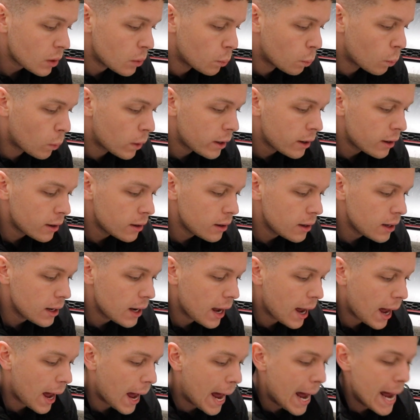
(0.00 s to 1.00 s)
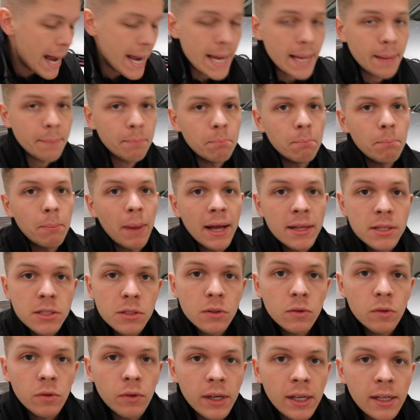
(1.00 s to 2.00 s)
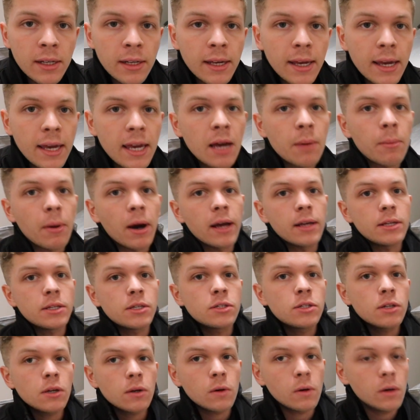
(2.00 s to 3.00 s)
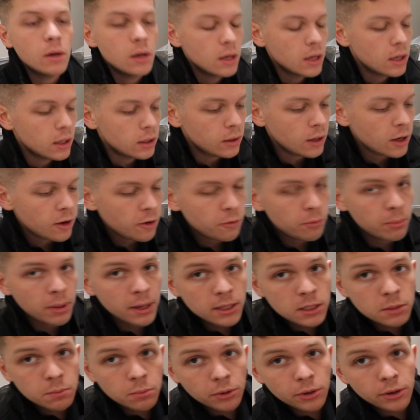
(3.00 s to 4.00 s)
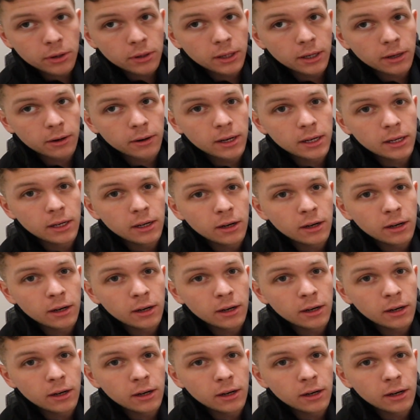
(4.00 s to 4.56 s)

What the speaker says: where at in Pennsylvania am I? So you have Pittsburgh, like right